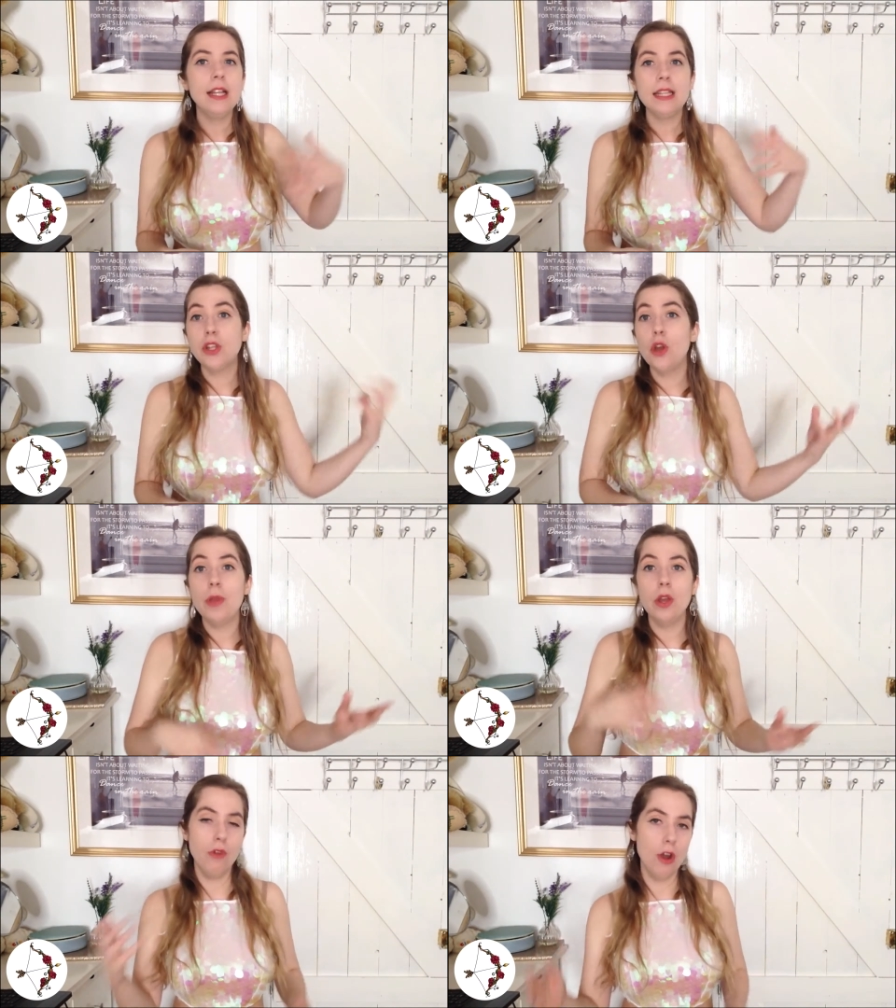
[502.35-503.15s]

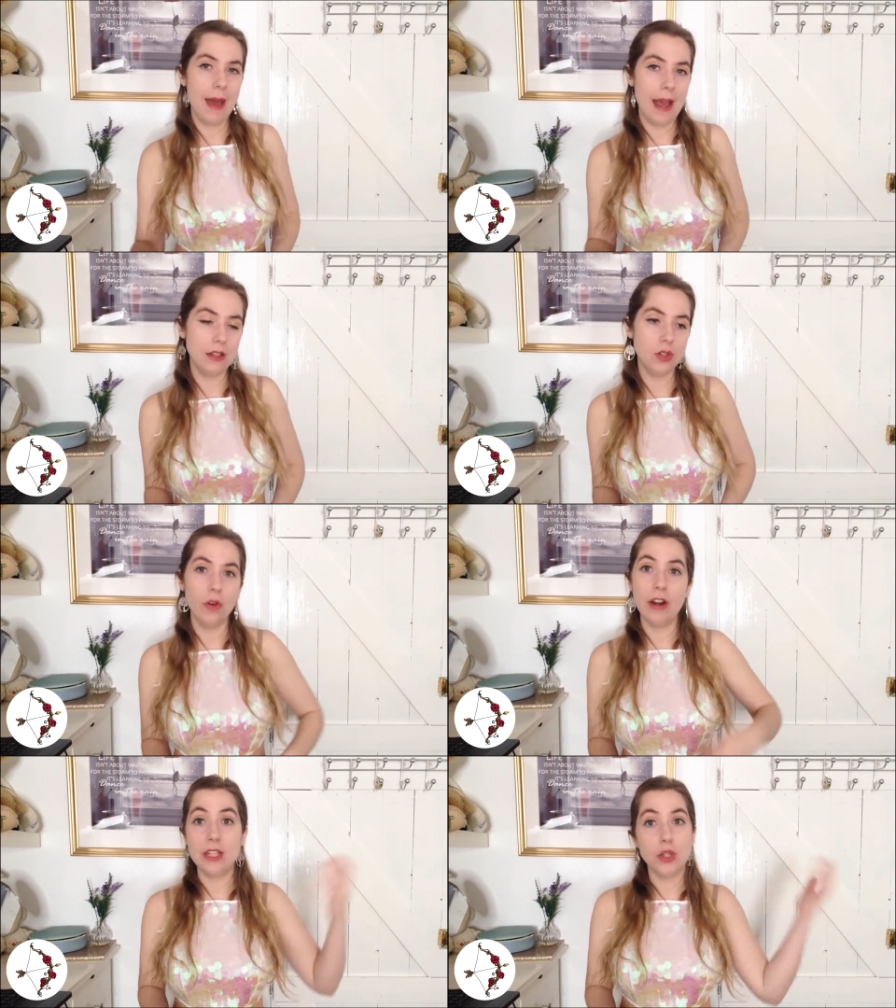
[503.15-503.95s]
dystopian romance
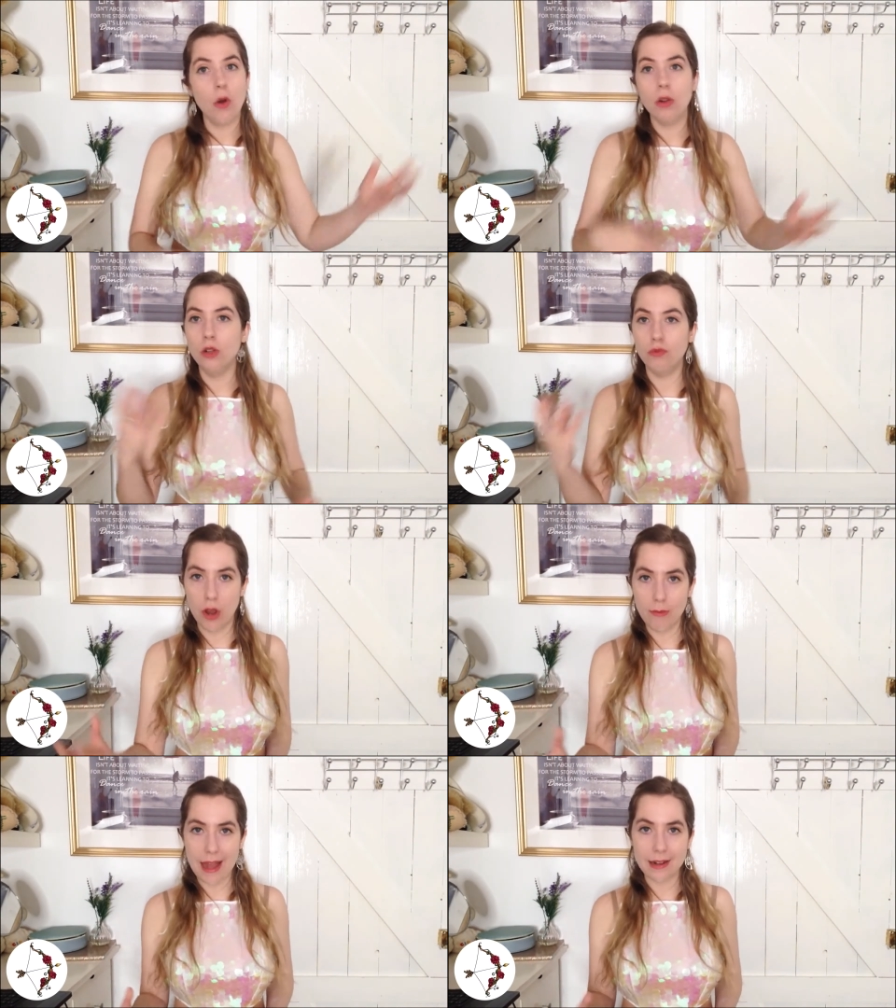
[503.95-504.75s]
or a historical
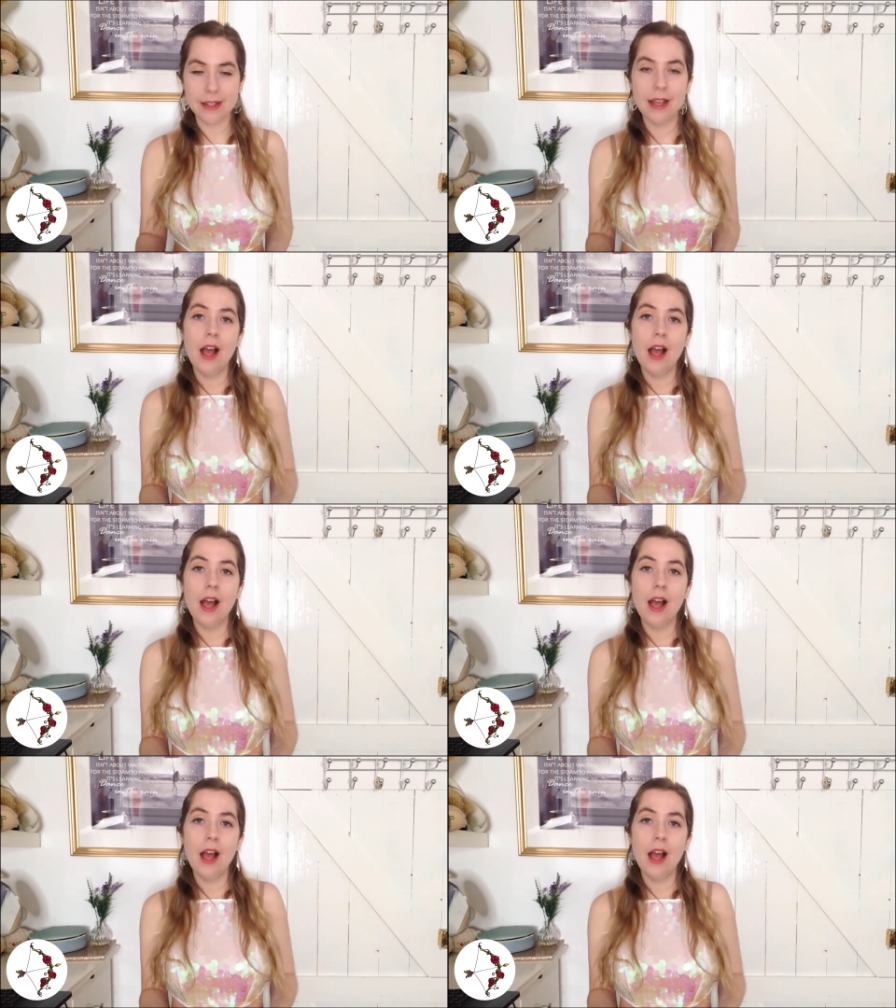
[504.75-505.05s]
romance.